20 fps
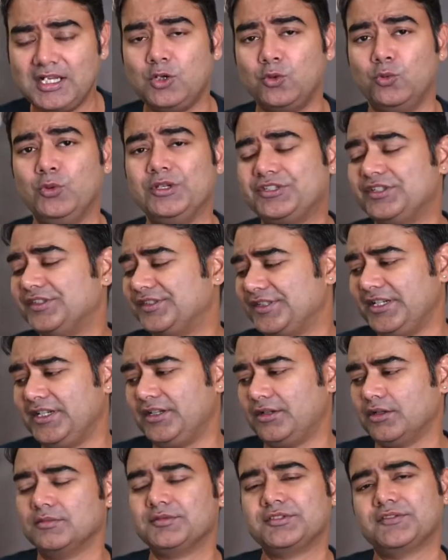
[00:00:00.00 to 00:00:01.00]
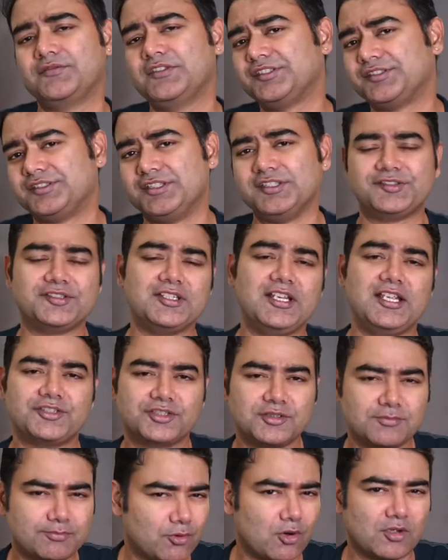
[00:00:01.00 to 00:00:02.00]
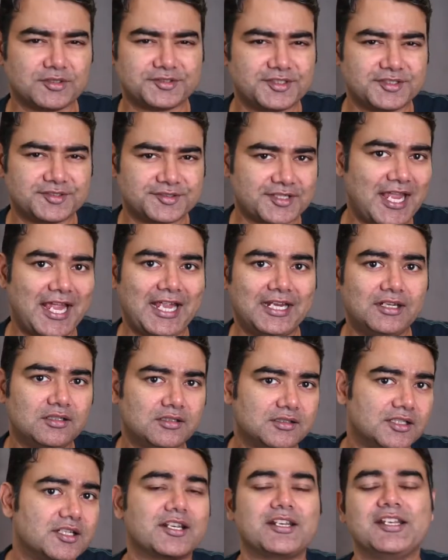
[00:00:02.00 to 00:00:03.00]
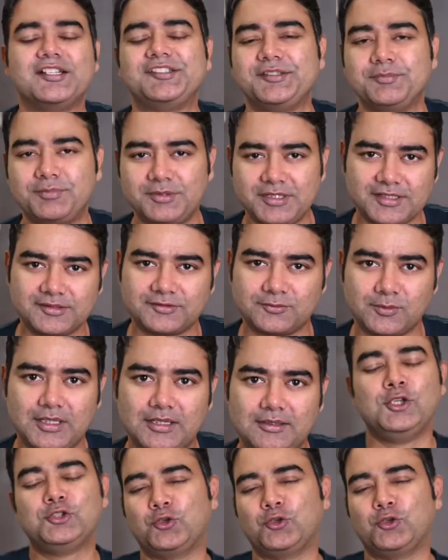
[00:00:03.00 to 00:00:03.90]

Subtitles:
which is in terms of its distillation process and the recipe as well.